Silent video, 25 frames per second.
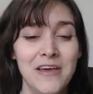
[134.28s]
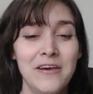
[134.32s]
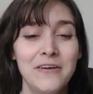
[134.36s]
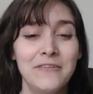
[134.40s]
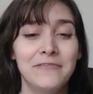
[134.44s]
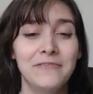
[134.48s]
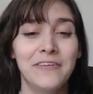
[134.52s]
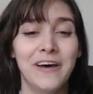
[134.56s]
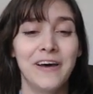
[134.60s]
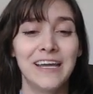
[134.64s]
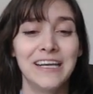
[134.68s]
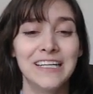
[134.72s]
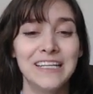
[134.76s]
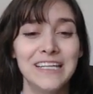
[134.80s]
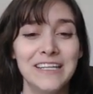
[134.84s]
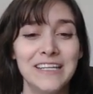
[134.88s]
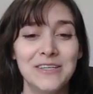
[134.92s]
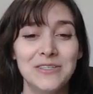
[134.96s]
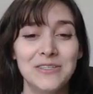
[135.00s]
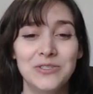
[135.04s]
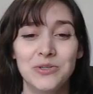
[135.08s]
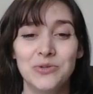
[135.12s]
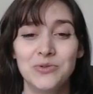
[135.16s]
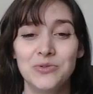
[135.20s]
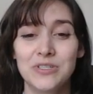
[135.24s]
Finally,
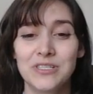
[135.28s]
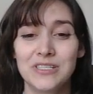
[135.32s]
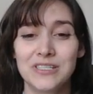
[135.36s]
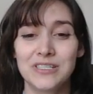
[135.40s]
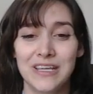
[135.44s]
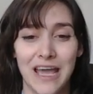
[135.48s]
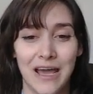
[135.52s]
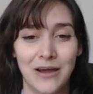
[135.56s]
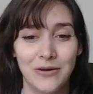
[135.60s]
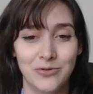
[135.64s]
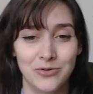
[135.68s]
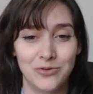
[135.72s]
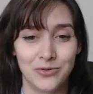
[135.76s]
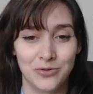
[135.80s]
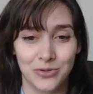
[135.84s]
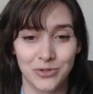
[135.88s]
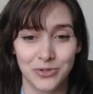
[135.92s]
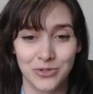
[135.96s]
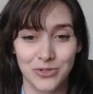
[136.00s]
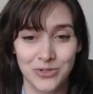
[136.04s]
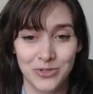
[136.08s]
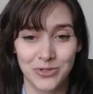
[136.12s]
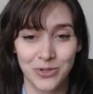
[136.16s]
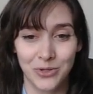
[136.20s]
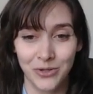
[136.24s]
the two
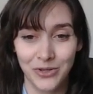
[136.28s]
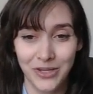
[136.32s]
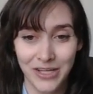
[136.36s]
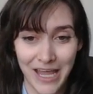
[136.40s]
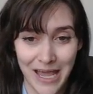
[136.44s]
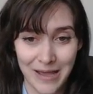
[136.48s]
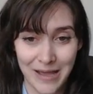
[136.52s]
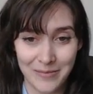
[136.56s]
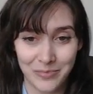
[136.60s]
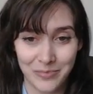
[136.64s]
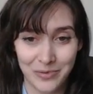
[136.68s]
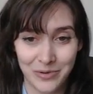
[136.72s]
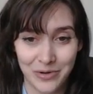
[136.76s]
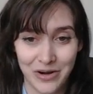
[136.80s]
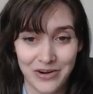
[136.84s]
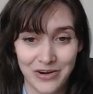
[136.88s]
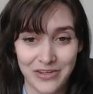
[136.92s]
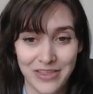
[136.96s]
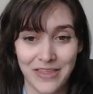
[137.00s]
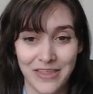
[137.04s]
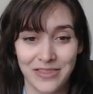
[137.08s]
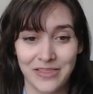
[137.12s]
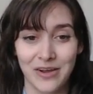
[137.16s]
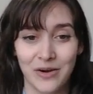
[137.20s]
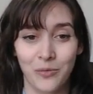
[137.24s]
scoundrels told the emperor
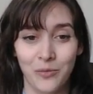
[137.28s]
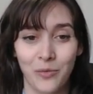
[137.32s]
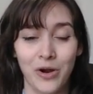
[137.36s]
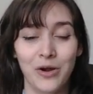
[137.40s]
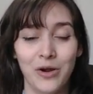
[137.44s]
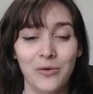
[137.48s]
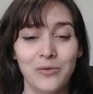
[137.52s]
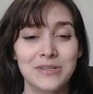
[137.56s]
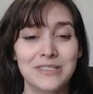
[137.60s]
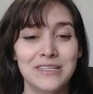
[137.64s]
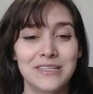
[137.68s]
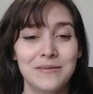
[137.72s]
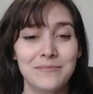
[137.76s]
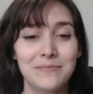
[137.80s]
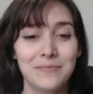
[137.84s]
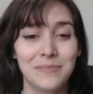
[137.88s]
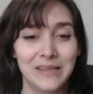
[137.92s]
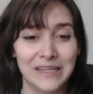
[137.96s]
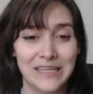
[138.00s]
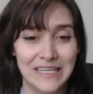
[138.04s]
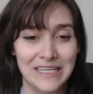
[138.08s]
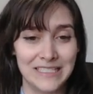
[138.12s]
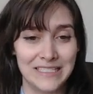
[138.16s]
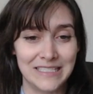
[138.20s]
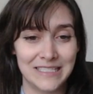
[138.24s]
that their work was
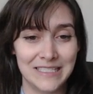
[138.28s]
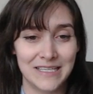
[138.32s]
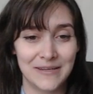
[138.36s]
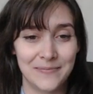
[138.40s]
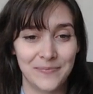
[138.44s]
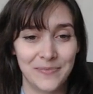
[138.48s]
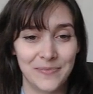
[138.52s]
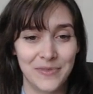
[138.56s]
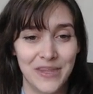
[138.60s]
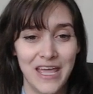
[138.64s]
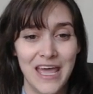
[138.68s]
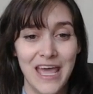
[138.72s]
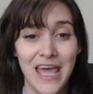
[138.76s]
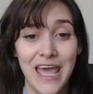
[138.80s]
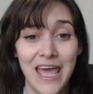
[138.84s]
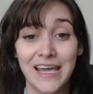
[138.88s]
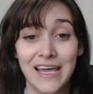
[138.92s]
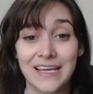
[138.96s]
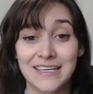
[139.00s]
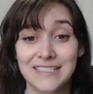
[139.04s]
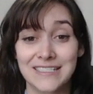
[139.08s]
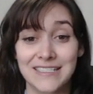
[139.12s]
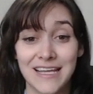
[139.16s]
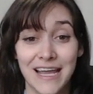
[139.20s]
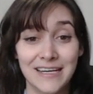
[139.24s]
complete.
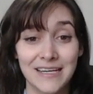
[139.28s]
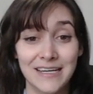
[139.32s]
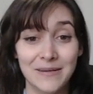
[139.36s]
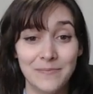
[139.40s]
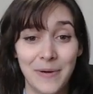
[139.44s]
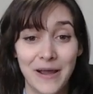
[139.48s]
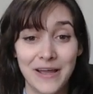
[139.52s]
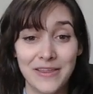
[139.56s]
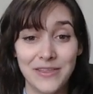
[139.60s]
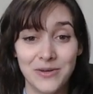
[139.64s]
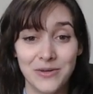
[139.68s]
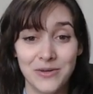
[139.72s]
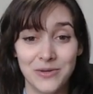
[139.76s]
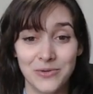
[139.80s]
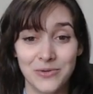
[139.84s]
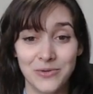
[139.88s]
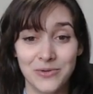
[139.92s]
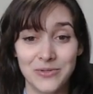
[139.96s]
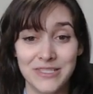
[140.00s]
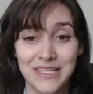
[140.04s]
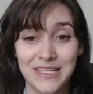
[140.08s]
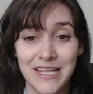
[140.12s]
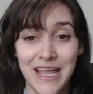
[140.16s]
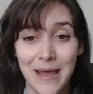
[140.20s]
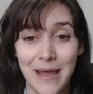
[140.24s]
Excited by the
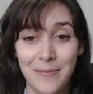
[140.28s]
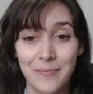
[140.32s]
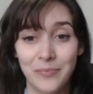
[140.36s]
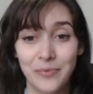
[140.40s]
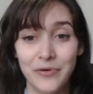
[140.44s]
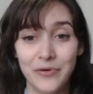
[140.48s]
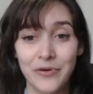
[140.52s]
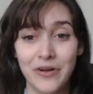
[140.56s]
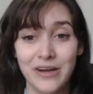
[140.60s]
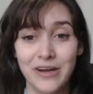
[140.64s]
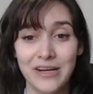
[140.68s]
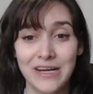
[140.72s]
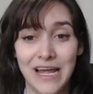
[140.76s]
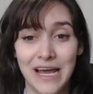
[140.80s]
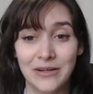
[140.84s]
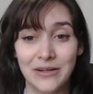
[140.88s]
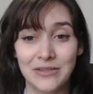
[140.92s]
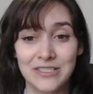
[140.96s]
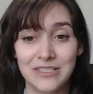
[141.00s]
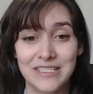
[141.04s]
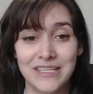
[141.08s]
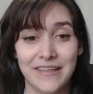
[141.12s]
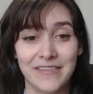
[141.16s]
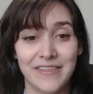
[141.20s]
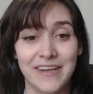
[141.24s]
news, the emperor
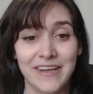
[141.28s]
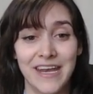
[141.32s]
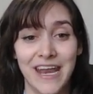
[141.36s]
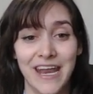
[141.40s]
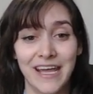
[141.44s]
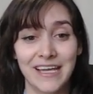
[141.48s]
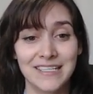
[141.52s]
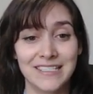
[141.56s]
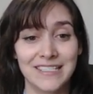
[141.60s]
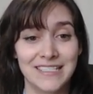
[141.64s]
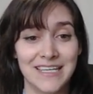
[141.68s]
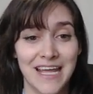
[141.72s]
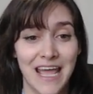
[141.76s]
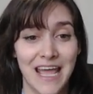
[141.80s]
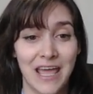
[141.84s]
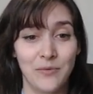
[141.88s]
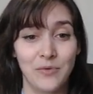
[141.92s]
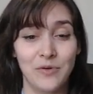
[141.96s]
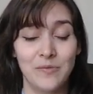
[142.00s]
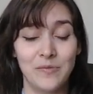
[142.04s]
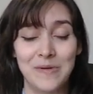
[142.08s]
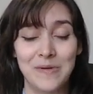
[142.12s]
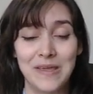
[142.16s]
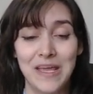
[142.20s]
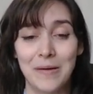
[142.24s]
announced that the next day
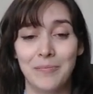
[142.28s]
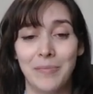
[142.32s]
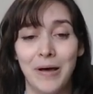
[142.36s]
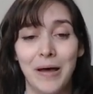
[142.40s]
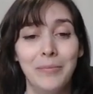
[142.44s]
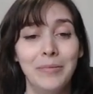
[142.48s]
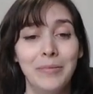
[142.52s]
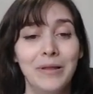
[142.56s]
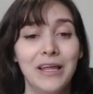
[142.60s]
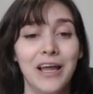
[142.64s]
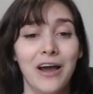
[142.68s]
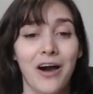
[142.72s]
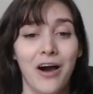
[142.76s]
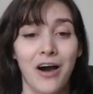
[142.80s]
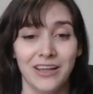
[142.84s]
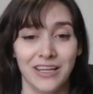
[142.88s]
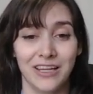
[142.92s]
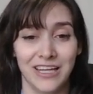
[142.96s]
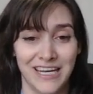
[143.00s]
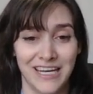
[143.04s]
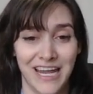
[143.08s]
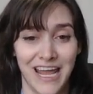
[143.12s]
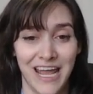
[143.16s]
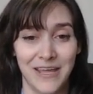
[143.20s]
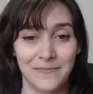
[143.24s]
would be a public
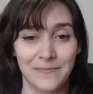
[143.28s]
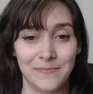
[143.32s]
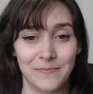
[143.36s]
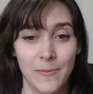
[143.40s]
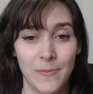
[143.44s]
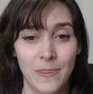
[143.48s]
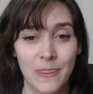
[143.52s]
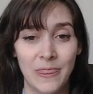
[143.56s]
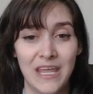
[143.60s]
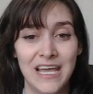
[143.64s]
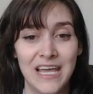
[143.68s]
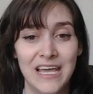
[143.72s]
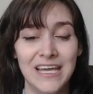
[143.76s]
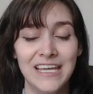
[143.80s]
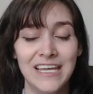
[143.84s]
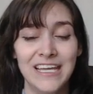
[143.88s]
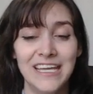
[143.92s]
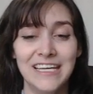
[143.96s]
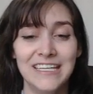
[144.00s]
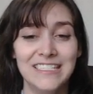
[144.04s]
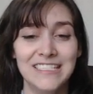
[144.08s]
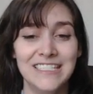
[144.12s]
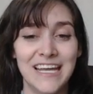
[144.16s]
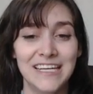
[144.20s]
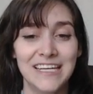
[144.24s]
holiday.
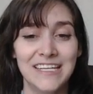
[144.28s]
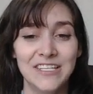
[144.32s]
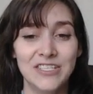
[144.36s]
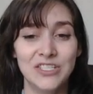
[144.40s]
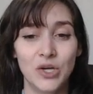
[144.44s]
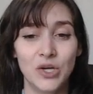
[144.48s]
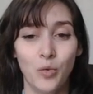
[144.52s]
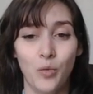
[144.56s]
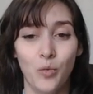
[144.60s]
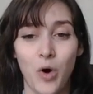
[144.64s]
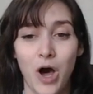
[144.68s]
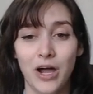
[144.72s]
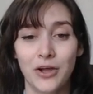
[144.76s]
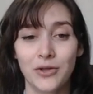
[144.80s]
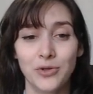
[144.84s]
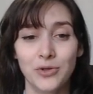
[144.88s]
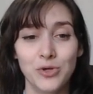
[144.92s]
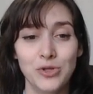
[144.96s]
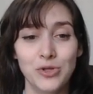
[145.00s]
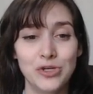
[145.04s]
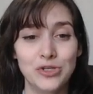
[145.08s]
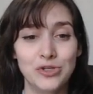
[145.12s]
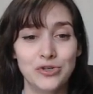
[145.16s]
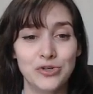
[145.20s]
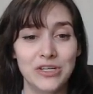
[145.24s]
He intended to walk through
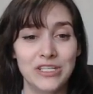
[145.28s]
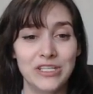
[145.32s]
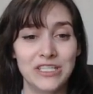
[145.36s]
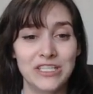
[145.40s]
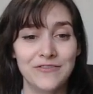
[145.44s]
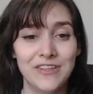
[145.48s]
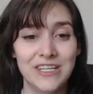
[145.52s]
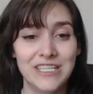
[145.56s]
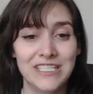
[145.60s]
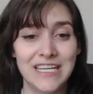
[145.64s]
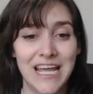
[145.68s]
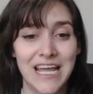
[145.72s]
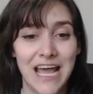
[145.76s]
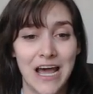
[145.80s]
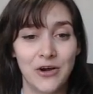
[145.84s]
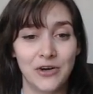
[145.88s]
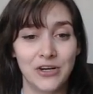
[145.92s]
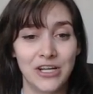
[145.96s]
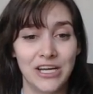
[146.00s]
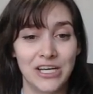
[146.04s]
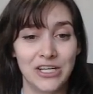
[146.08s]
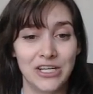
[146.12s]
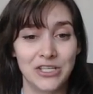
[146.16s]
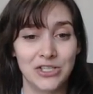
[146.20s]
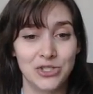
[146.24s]
the streets of the town
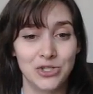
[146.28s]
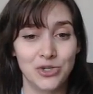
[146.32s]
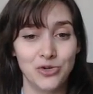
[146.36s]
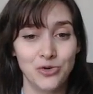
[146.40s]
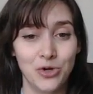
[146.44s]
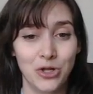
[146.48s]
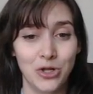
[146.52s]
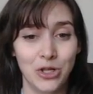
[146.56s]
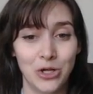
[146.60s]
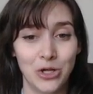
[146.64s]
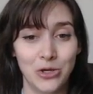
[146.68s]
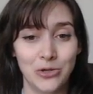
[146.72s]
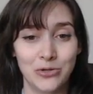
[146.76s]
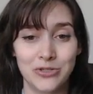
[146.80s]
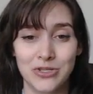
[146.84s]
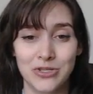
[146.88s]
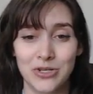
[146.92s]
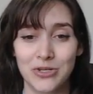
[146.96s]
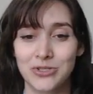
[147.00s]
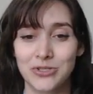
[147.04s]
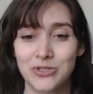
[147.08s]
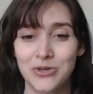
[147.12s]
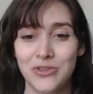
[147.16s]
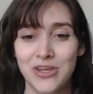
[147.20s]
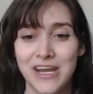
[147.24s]
in his new clothes
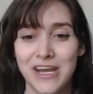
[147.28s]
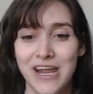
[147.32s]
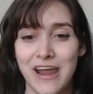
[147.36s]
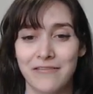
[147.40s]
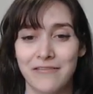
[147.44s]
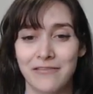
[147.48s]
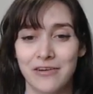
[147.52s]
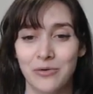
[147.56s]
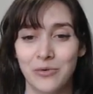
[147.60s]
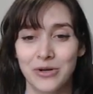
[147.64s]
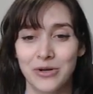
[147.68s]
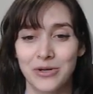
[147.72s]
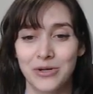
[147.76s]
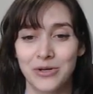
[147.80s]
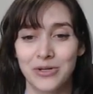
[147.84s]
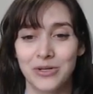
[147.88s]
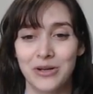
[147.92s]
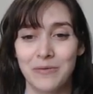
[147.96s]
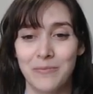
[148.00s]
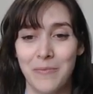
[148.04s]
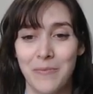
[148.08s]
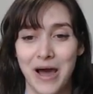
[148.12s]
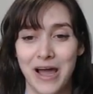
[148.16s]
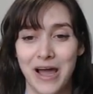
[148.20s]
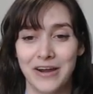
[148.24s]
so that everyone could
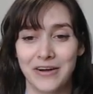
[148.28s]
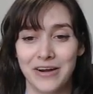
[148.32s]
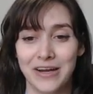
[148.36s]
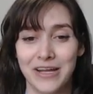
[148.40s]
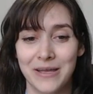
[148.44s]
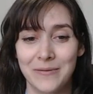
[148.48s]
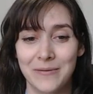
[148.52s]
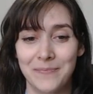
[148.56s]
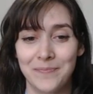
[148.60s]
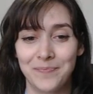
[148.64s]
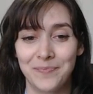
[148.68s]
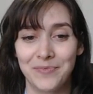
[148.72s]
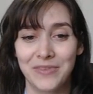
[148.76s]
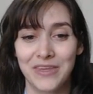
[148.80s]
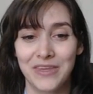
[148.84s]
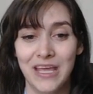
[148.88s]
admire him.